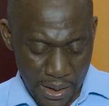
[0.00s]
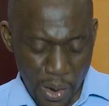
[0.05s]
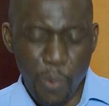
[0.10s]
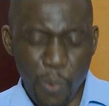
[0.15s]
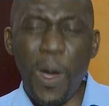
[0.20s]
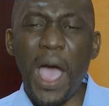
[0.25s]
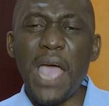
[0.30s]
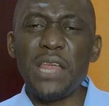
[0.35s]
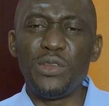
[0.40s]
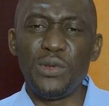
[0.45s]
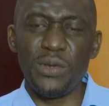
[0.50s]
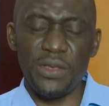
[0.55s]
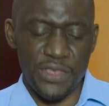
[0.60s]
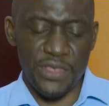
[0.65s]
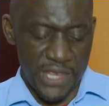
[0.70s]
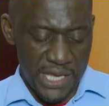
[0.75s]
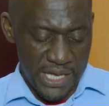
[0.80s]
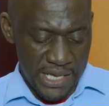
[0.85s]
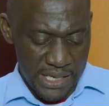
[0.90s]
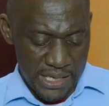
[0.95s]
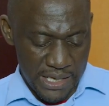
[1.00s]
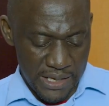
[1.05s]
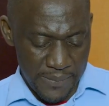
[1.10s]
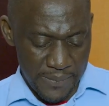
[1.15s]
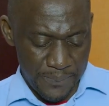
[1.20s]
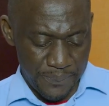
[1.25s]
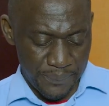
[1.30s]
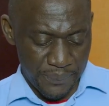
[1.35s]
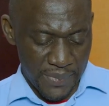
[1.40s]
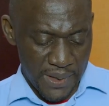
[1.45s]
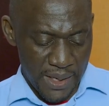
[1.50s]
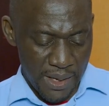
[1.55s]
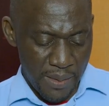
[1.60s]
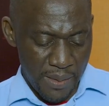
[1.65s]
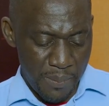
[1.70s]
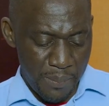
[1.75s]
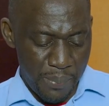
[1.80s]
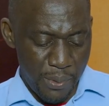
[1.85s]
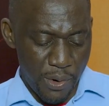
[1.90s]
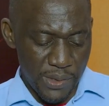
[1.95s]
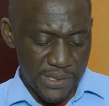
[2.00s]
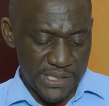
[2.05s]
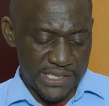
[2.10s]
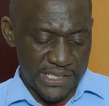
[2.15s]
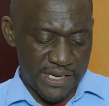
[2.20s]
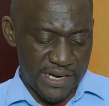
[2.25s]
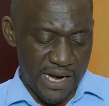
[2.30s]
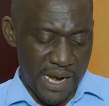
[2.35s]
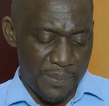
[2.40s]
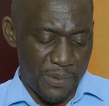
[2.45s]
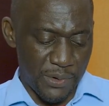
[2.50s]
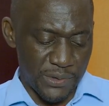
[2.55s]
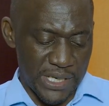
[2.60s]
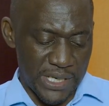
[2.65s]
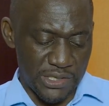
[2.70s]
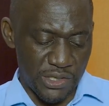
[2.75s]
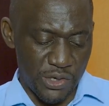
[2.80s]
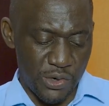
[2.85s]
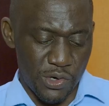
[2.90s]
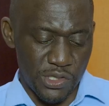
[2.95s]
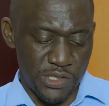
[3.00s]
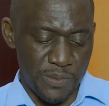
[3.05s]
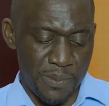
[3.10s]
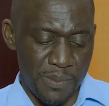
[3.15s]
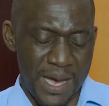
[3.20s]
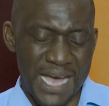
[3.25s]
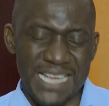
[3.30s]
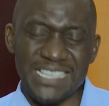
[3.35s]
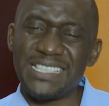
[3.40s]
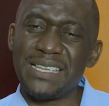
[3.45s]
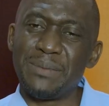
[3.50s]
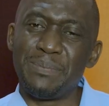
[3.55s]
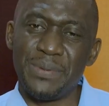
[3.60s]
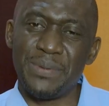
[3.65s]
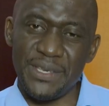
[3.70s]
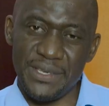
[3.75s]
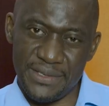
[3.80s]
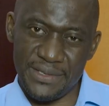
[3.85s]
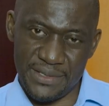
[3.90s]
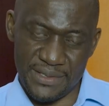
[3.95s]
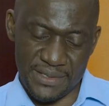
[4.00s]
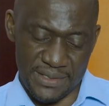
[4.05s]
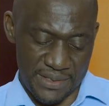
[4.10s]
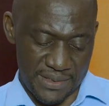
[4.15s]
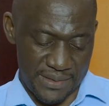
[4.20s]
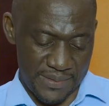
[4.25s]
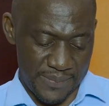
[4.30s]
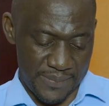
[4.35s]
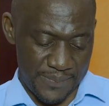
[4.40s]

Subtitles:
Why do you think Paul describes us as God's masterpiece?